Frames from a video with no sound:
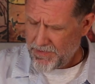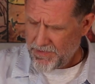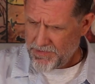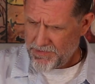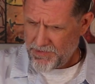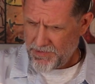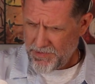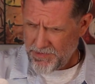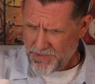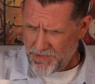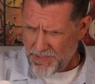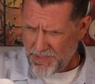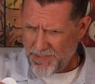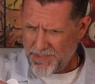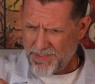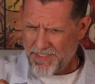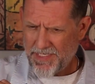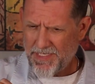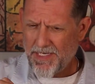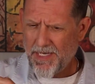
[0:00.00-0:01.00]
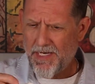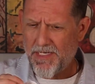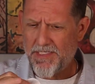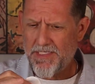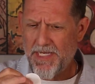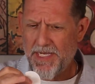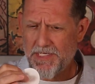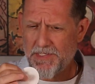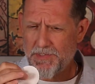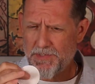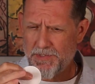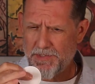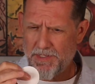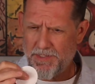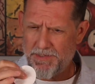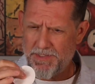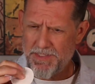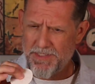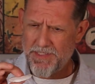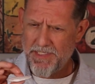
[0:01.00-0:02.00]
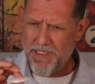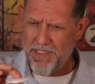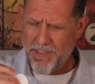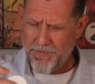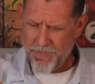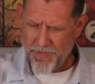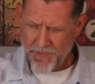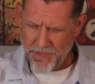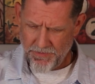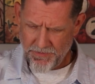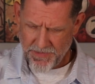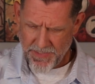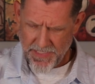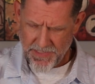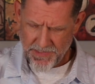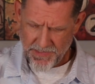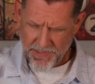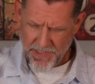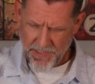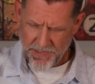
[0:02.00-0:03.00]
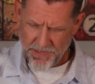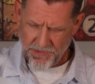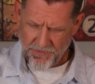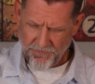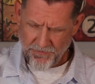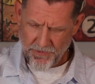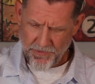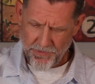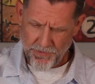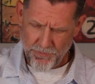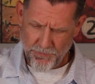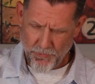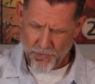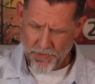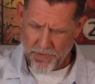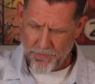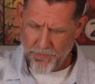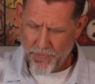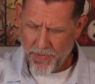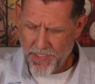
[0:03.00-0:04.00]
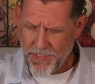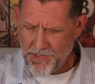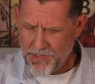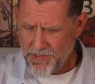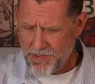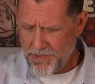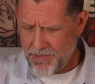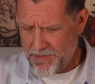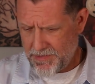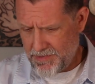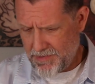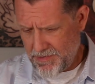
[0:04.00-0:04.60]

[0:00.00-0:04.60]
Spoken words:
So this thing is like kind of textured on this side. I'm going to use that side just for a little more abrasion.